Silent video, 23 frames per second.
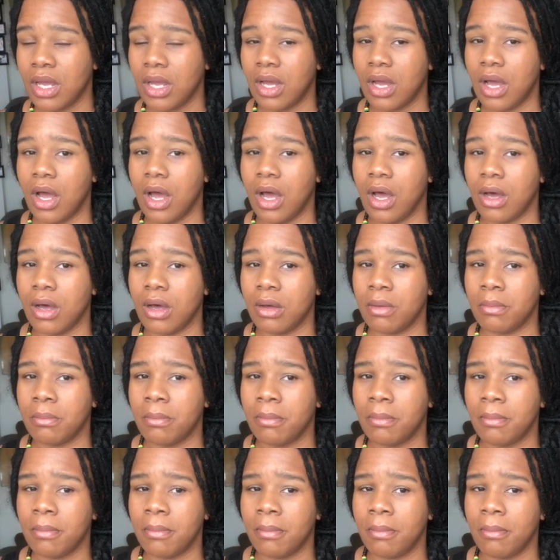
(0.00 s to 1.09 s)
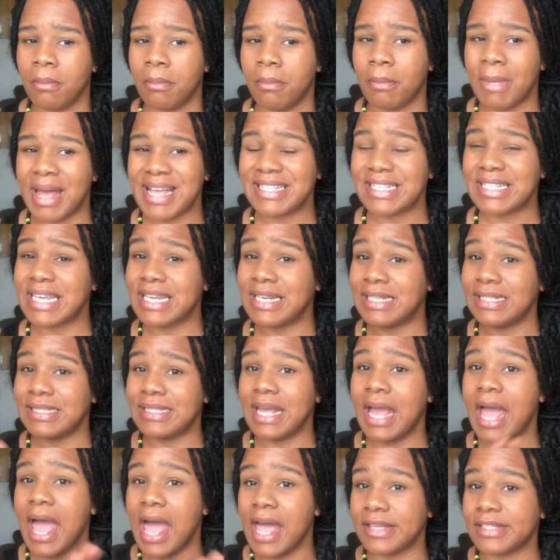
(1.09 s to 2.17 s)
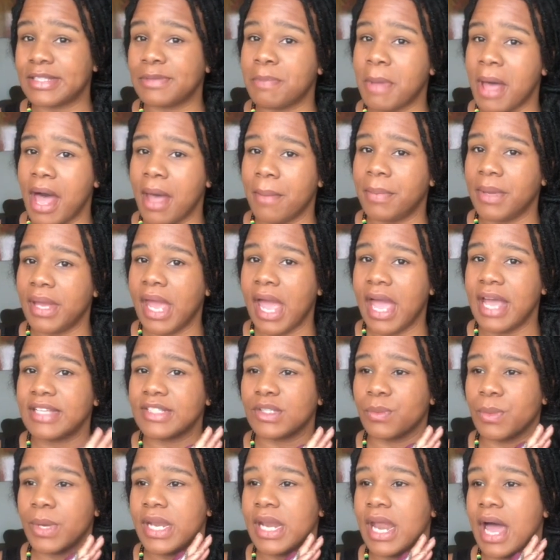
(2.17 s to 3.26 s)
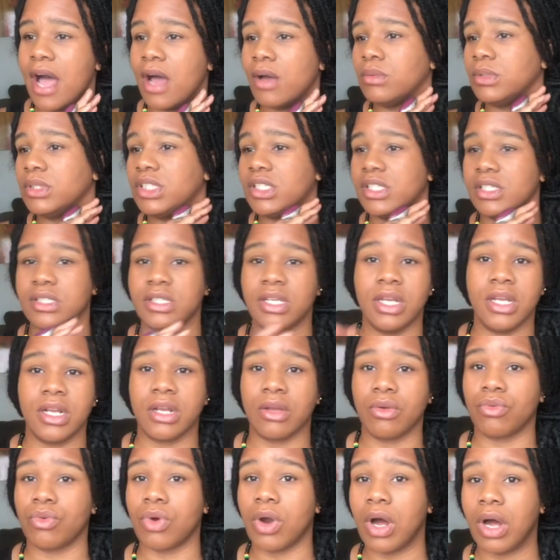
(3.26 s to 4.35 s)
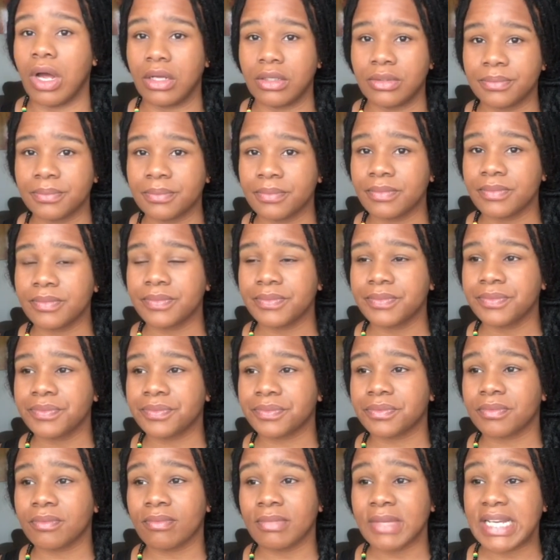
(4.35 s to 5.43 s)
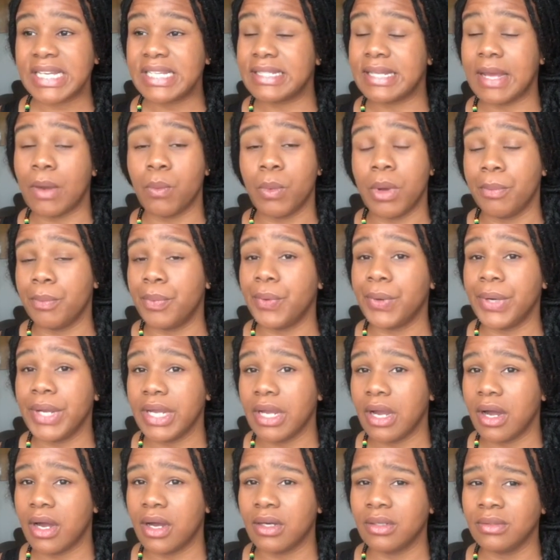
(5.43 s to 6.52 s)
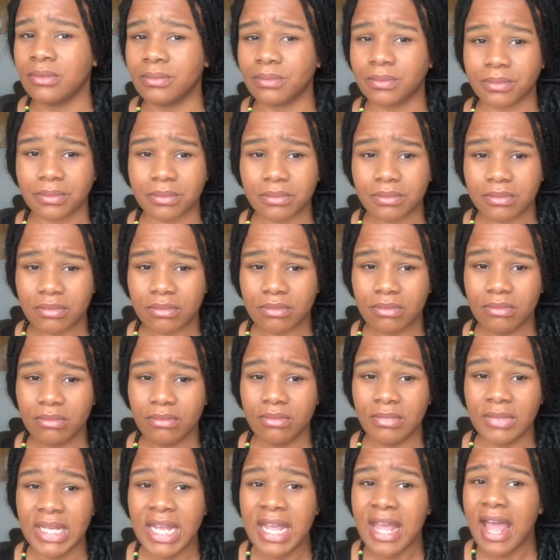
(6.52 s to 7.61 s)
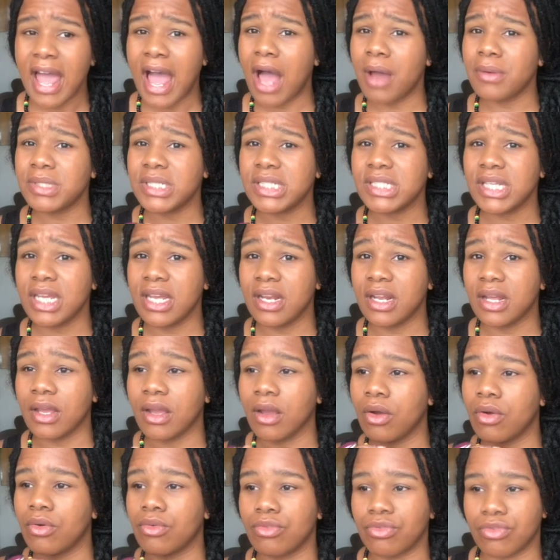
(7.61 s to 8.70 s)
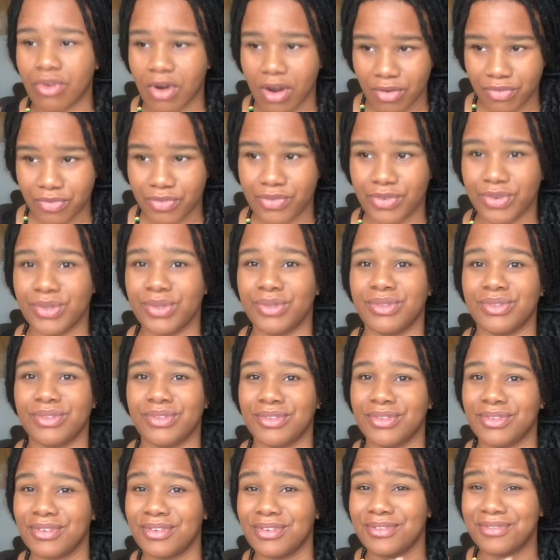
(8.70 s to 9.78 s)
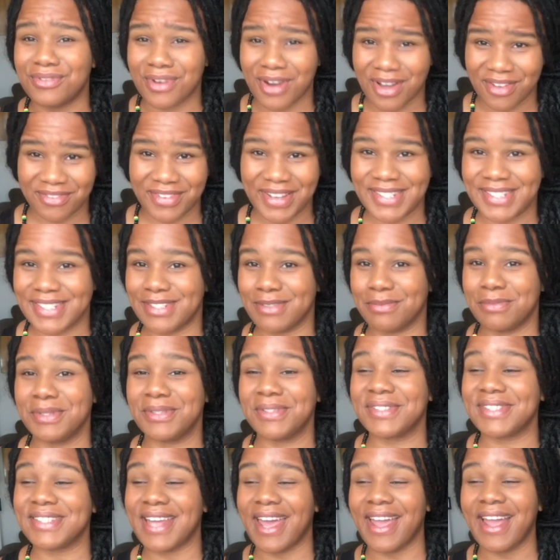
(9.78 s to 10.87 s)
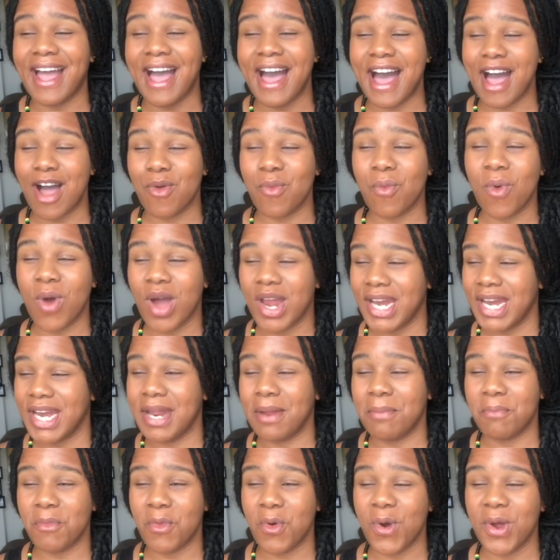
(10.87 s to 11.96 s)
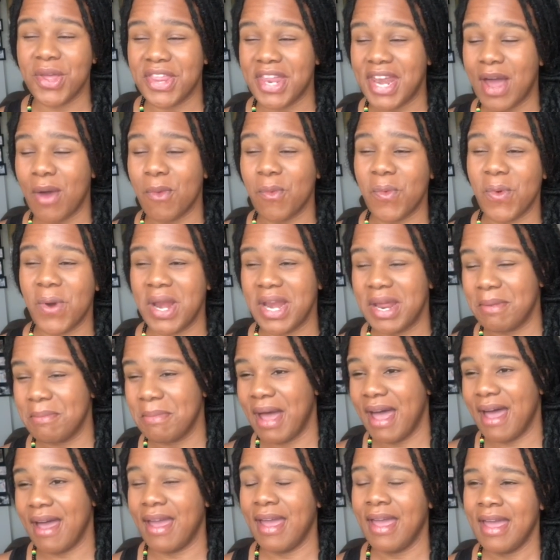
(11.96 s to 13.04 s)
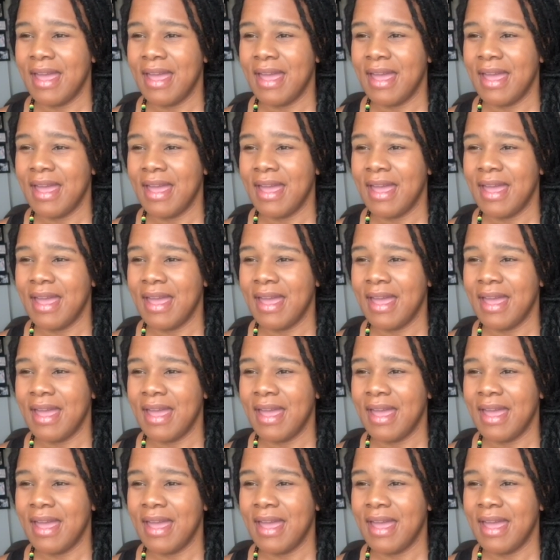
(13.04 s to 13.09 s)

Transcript: um, my skin isn't as popping as when I was just eating raw. Because at one point, y'all, I was just eating raw fruit, raw vegetables. Like I wanted it more than I wanted my